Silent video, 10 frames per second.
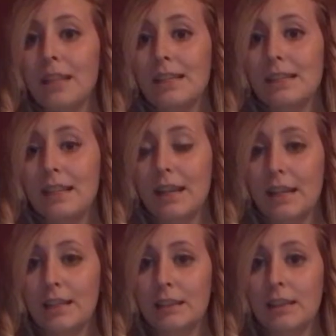
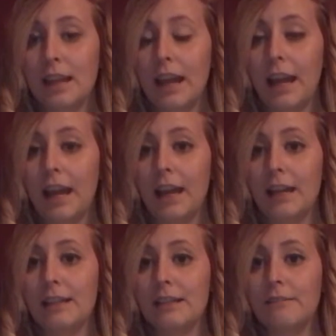scenes
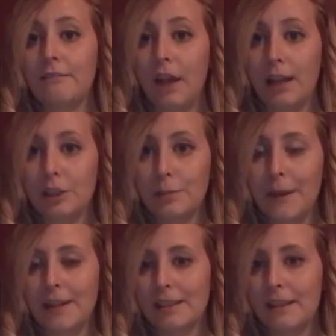and
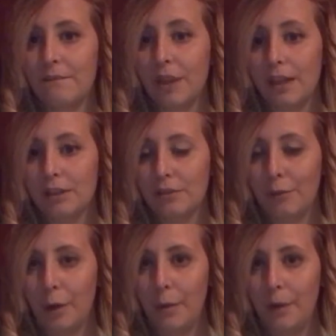flashbacks and flash
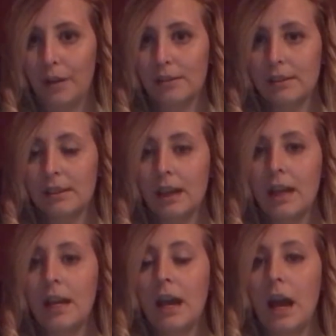forwards.
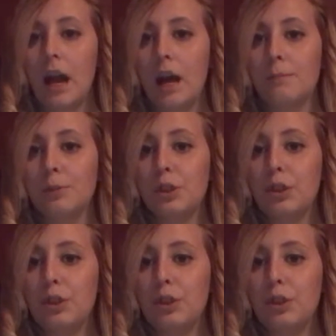So